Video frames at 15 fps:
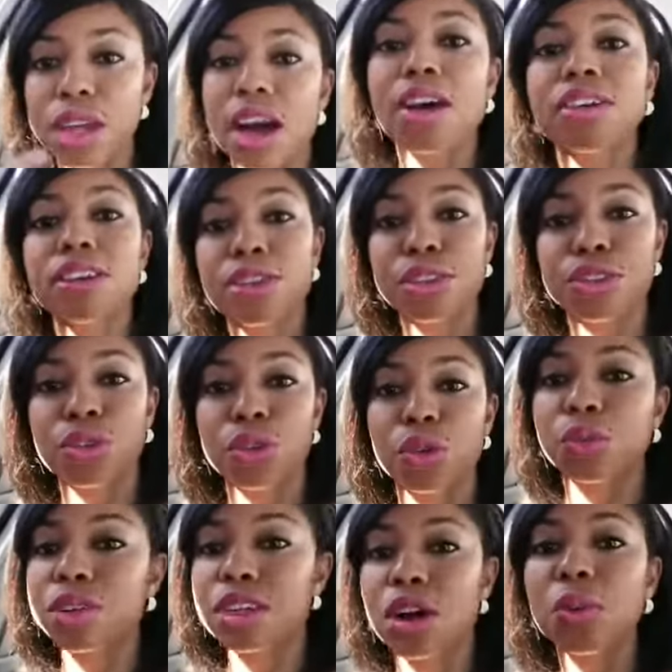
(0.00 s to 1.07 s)
all know the
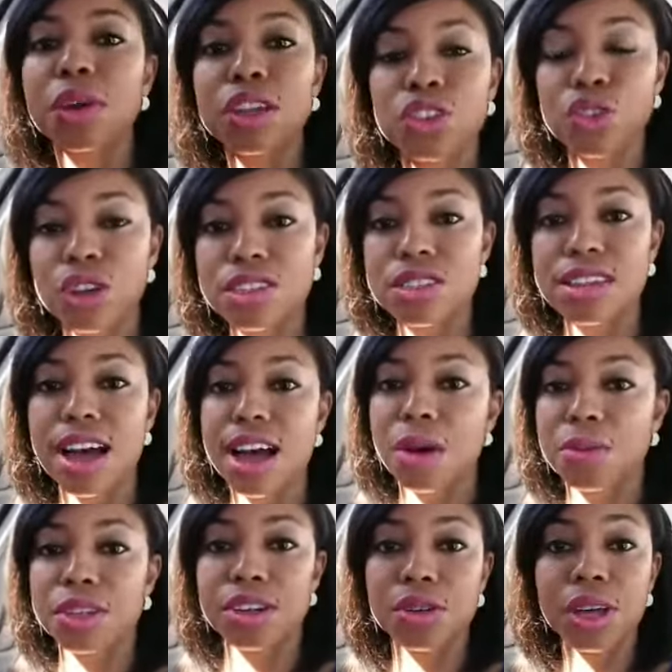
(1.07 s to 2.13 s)
truth. We know we can trust
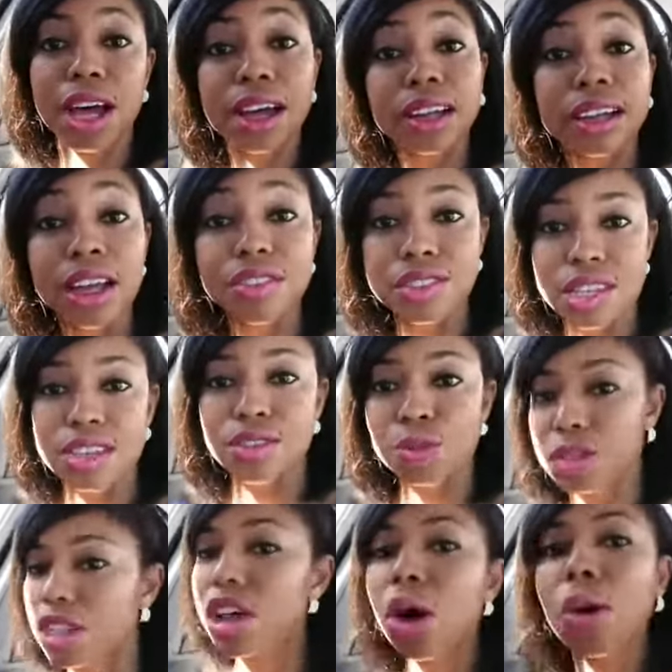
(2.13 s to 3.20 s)
God. We know God loves
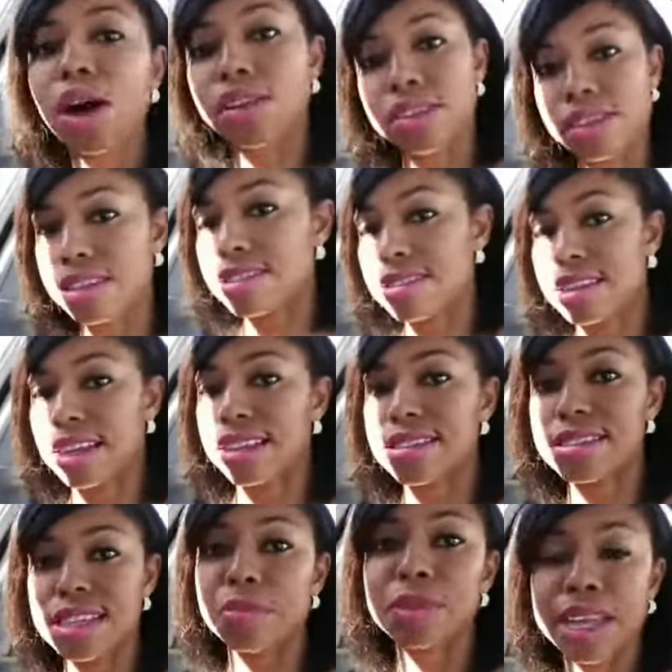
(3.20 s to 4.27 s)
us. We know all of these
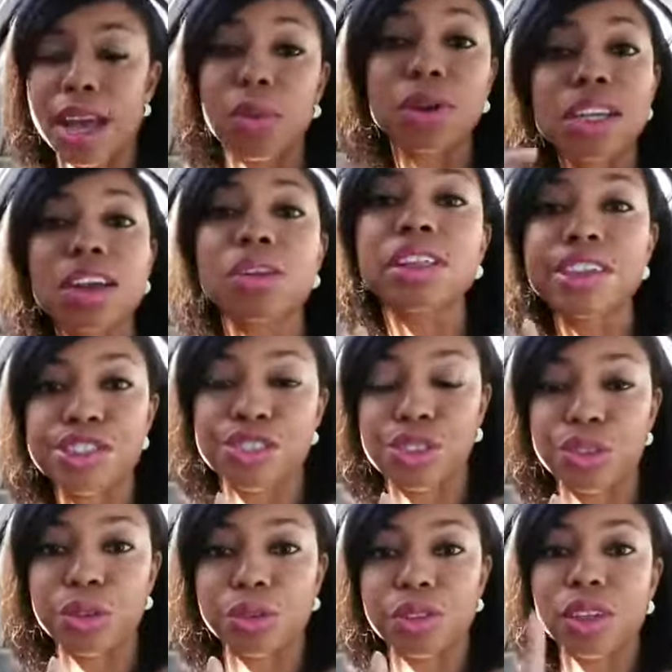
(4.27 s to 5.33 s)
things deep down. We know that's
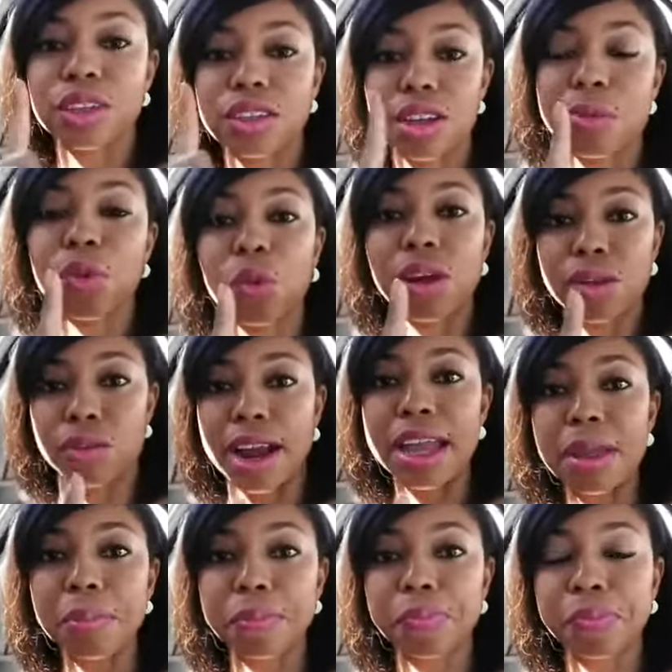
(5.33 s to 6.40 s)
true. Number one,
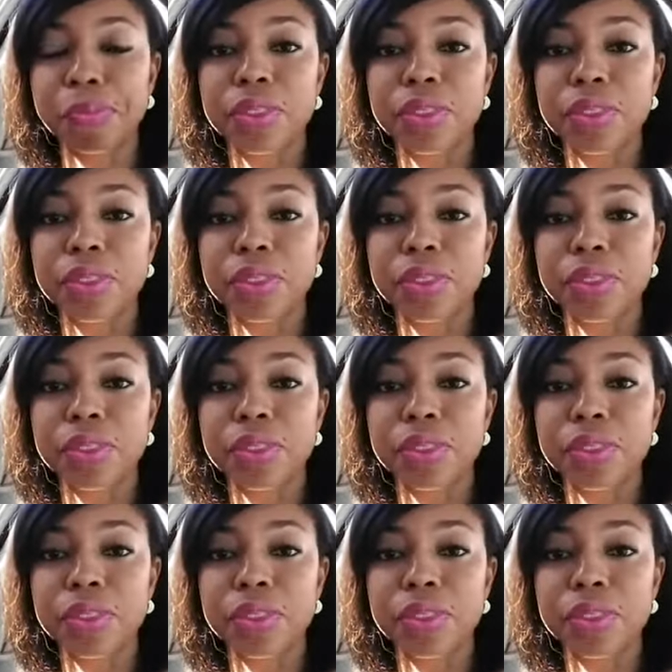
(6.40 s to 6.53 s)
right?